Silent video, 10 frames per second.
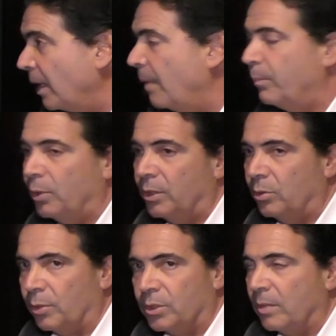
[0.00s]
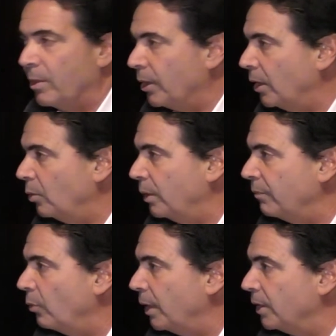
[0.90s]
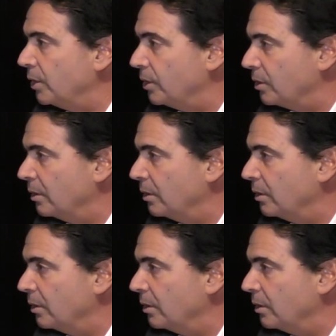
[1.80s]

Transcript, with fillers: and put it towards an American Queen Voyages.